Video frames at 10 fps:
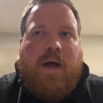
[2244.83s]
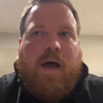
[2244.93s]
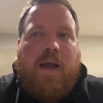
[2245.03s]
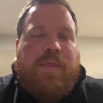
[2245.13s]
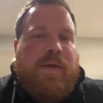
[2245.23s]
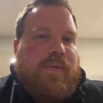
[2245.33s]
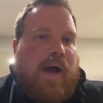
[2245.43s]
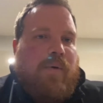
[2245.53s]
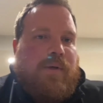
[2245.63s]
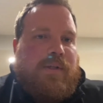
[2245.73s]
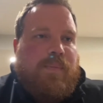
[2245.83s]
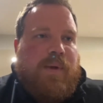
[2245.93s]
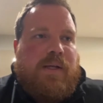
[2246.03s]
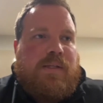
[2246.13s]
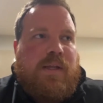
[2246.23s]
I think that was the
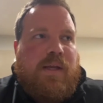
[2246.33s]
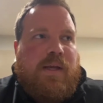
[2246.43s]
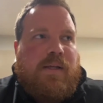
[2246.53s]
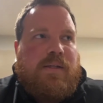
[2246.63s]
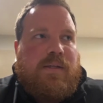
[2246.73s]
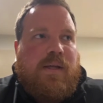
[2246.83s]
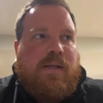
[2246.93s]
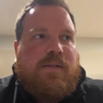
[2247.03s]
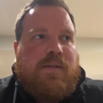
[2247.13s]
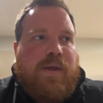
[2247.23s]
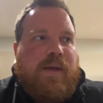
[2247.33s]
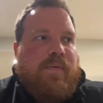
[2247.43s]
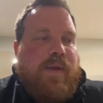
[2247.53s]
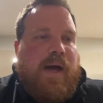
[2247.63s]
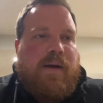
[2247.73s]
biggest thing is they
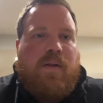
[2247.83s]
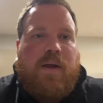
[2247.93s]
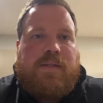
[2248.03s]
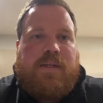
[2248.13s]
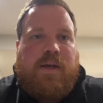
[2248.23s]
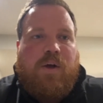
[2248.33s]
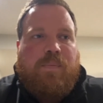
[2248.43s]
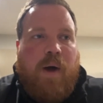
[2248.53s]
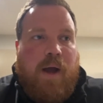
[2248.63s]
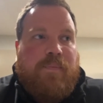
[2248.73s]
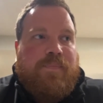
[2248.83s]
had a lot of skill, but